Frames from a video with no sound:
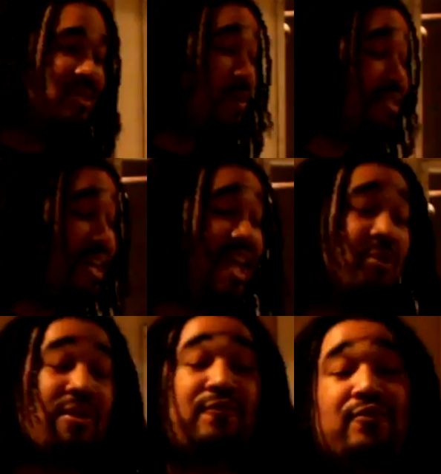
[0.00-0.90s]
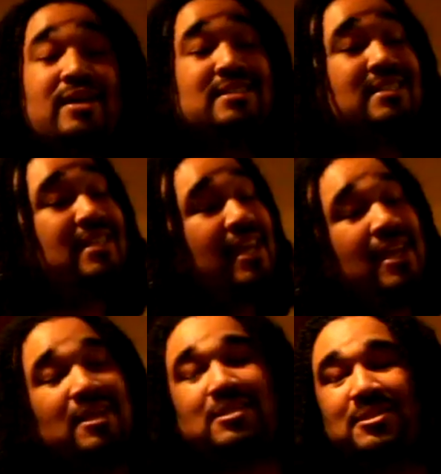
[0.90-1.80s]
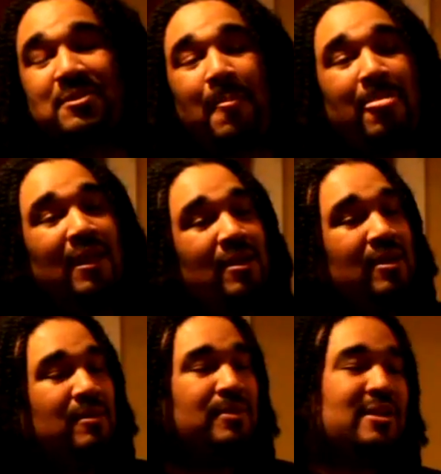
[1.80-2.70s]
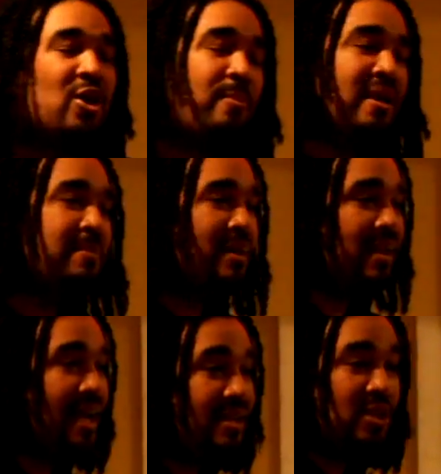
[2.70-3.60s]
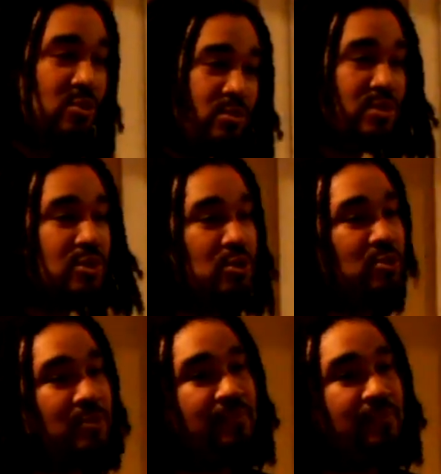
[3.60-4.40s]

Just wants to hang with her friends and dance. But they don't make men like they used to.